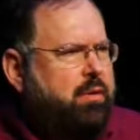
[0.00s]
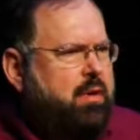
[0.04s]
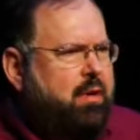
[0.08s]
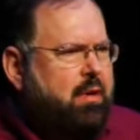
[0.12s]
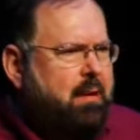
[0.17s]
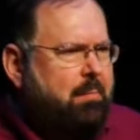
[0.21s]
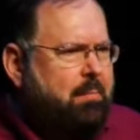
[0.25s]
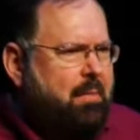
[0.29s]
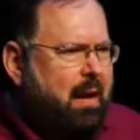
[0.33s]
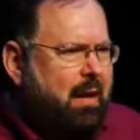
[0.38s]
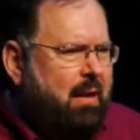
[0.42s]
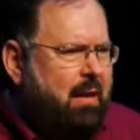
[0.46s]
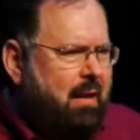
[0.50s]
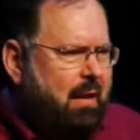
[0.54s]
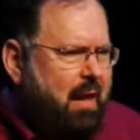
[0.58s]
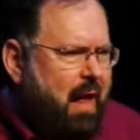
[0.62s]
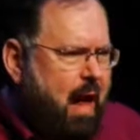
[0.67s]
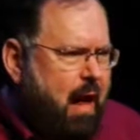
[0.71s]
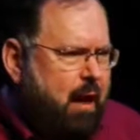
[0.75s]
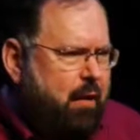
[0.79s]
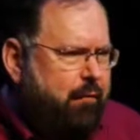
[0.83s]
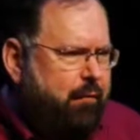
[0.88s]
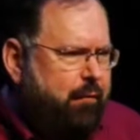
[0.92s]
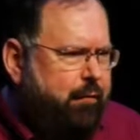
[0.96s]
Think about
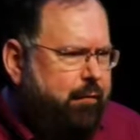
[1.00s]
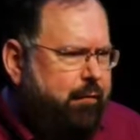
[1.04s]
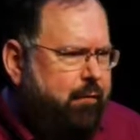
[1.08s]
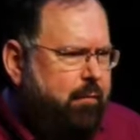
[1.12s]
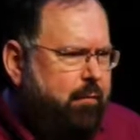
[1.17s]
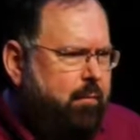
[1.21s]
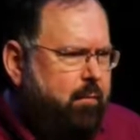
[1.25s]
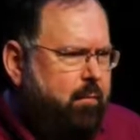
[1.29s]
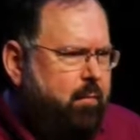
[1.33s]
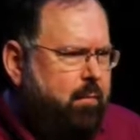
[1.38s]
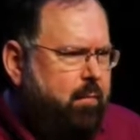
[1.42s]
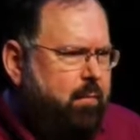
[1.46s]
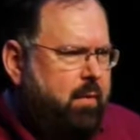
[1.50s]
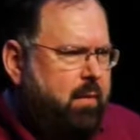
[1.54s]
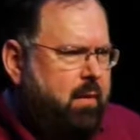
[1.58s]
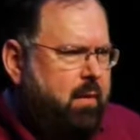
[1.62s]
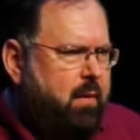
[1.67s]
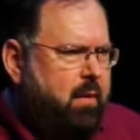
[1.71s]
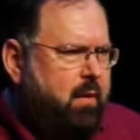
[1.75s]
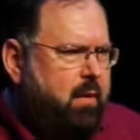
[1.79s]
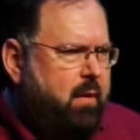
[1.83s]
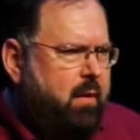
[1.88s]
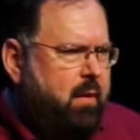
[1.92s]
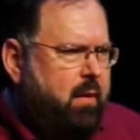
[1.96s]
life
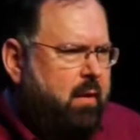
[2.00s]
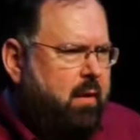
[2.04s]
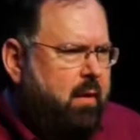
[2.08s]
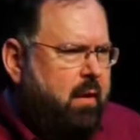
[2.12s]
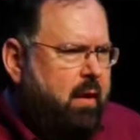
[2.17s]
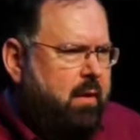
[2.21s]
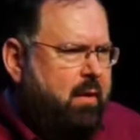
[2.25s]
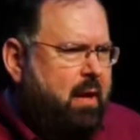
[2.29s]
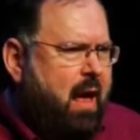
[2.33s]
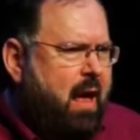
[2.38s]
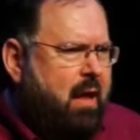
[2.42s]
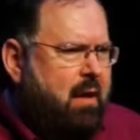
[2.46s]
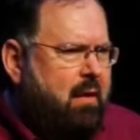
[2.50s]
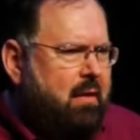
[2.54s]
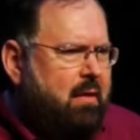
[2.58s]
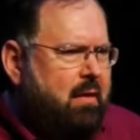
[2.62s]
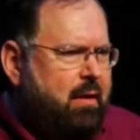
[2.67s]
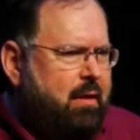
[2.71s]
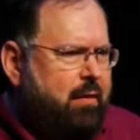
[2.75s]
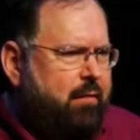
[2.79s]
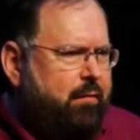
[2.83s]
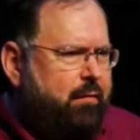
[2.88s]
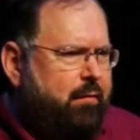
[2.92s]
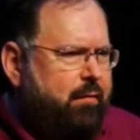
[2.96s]
and how to
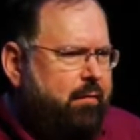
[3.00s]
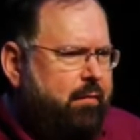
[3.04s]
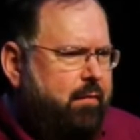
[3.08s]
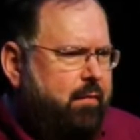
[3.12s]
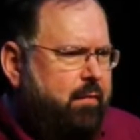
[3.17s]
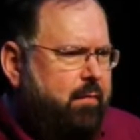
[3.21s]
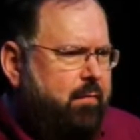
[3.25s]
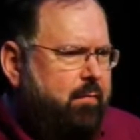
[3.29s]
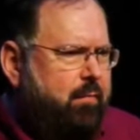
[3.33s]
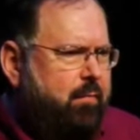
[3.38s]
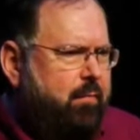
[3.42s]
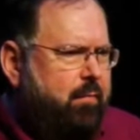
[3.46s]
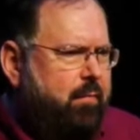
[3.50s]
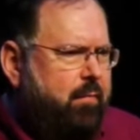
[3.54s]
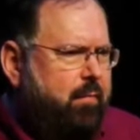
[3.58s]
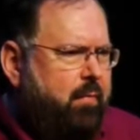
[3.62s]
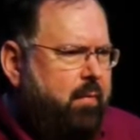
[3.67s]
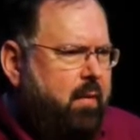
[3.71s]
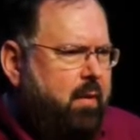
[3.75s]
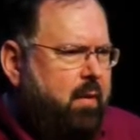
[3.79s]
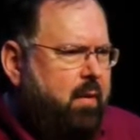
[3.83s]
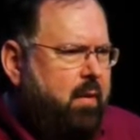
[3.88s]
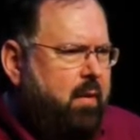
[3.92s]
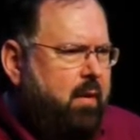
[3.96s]
live
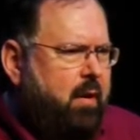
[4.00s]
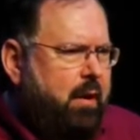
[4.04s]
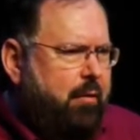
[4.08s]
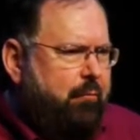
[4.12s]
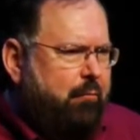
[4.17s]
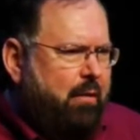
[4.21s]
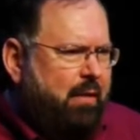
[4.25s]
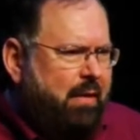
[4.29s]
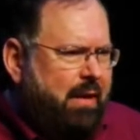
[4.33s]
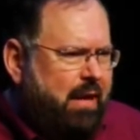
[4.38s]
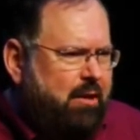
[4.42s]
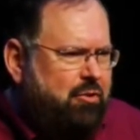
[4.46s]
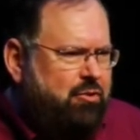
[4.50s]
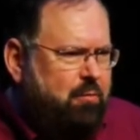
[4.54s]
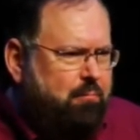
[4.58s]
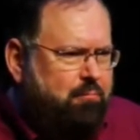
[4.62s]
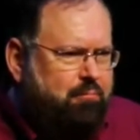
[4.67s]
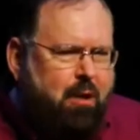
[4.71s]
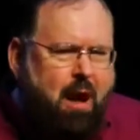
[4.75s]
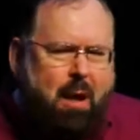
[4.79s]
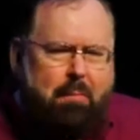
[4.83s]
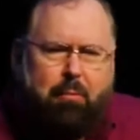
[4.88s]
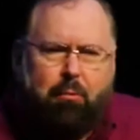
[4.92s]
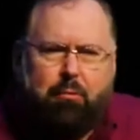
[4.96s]
and
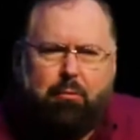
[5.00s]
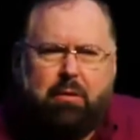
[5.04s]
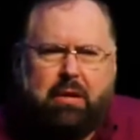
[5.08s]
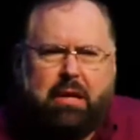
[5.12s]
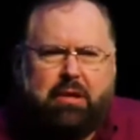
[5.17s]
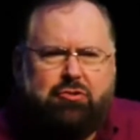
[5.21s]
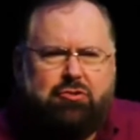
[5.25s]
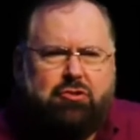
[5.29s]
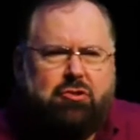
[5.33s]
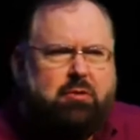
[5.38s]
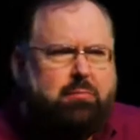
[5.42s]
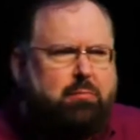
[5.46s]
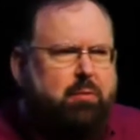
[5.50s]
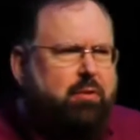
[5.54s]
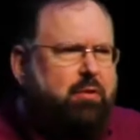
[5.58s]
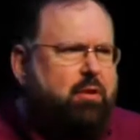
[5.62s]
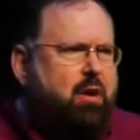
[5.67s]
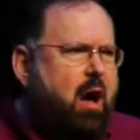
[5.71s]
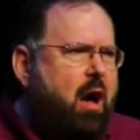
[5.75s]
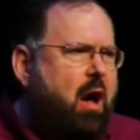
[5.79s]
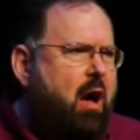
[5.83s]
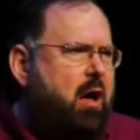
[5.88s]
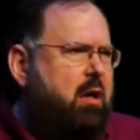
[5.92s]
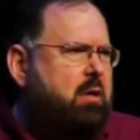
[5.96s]
relation, proper relationship
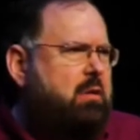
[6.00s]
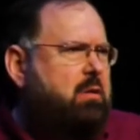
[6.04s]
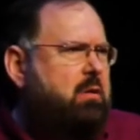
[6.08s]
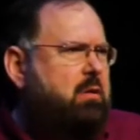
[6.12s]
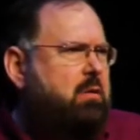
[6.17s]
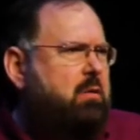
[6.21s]
with God.